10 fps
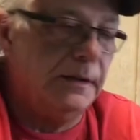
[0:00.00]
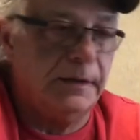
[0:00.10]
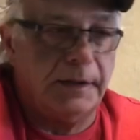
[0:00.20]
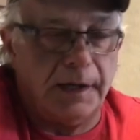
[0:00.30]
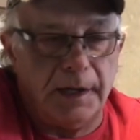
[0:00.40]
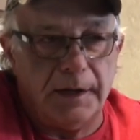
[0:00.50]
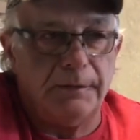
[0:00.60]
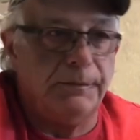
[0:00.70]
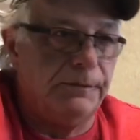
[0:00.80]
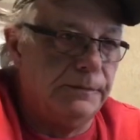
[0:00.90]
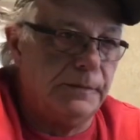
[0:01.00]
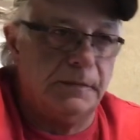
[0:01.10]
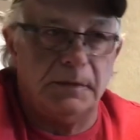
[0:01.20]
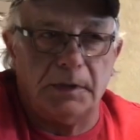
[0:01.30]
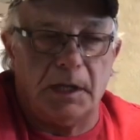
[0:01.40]
they
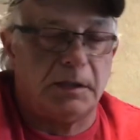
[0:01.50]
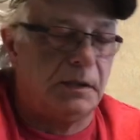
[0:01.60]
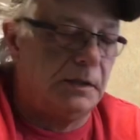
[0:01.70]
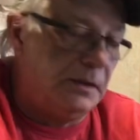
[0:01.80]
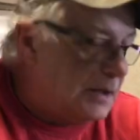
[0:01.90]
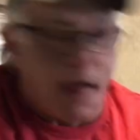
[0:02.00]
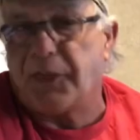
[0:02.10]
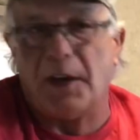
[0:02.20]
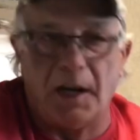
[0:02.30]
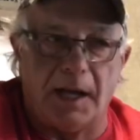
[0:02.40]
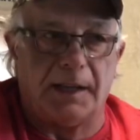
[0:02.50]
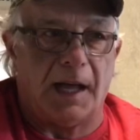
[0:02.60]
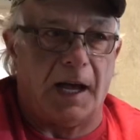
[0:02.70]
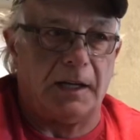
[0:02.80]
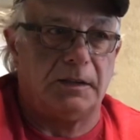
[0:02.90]
it's nothing like
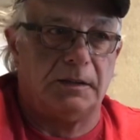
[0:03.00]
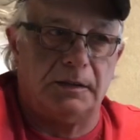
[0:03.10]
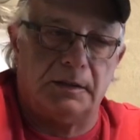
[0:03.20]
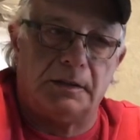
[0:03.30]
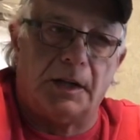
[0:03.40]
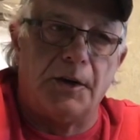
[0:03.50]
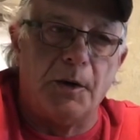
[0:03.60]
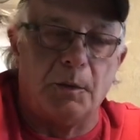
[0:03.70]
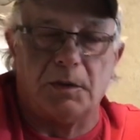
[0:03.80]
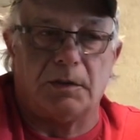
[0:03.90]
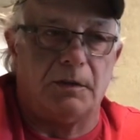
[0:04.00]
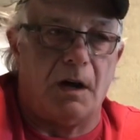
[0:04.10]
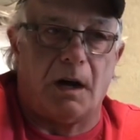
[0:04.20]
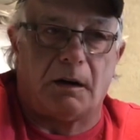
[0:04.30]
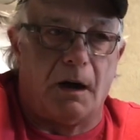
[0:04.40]
that. It's the new ones are
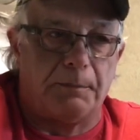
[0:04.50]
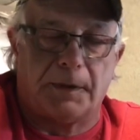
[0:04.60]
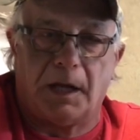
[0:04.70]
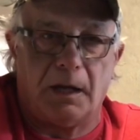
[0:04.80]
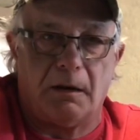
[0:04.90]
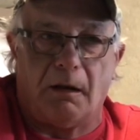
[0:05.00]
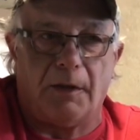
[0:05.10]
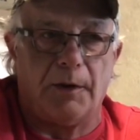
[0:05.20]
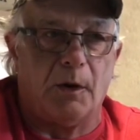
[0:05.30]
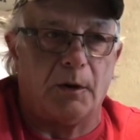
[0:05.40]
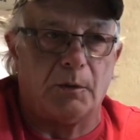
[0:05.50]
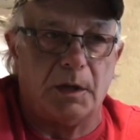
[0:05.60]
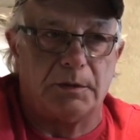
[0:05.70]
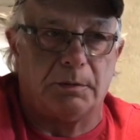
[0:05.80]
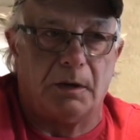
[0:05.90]
not complicated at all. The older
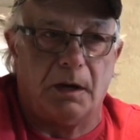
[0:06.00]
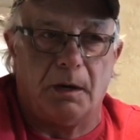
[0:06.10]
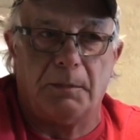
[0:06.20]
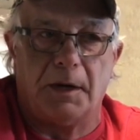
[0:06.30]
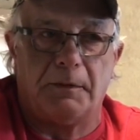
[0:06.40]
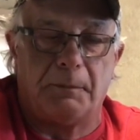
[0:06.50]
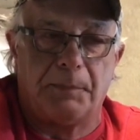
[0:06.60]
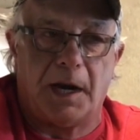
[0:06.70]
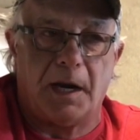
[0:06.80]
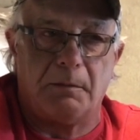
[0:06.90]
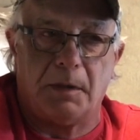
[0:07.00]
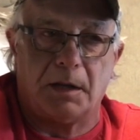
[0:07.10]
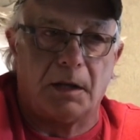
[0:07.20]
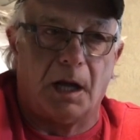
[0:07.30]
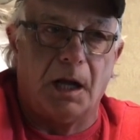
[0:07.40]
ones were a little bit of a pain,
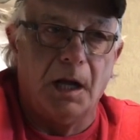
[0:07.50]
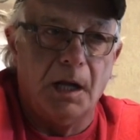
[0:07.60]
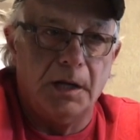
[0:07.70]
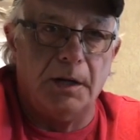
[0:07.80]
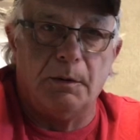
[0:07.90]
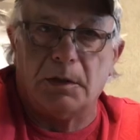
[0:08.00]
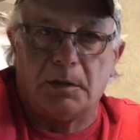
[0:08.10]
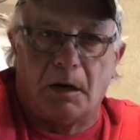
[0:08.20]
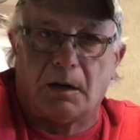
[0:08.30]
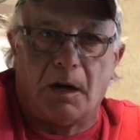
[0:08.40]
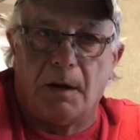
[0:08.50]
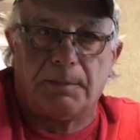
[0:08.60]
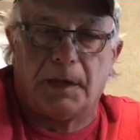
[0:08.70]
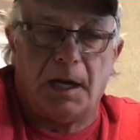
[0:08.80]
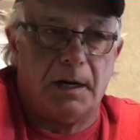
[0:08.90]
but the new ones aren't
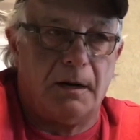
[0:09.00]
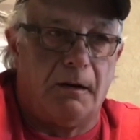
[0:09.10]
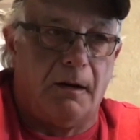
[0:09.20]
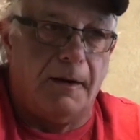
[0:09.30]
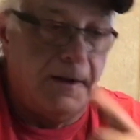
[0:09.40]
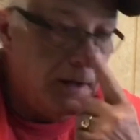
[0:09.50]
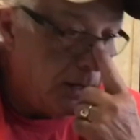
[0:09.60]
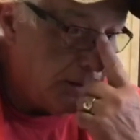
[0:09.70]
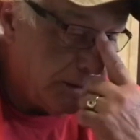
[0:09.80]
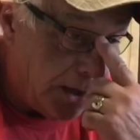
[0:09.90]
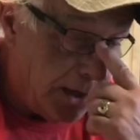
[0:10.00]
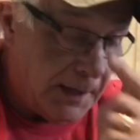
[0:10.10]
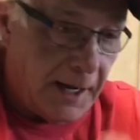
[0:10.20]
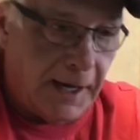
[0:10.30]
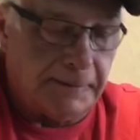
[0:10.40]
complicated at all.
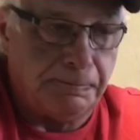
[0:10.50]
And uh,